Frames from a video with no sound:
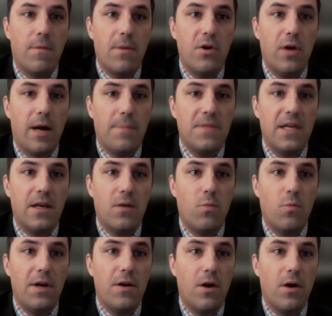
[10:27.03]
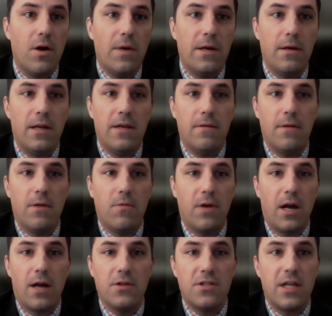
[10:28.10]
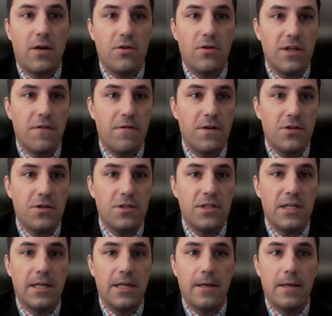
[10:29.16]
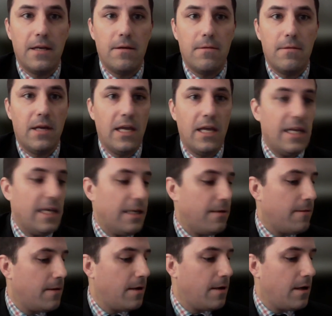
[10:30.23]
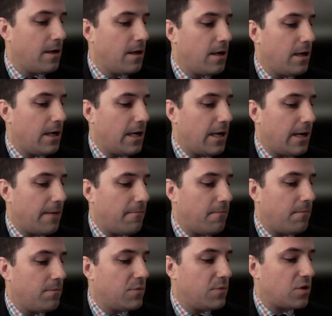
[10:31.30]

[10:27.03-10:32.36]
from an updated window in, in, in regards to energy efficiency and, and, and heat. Um,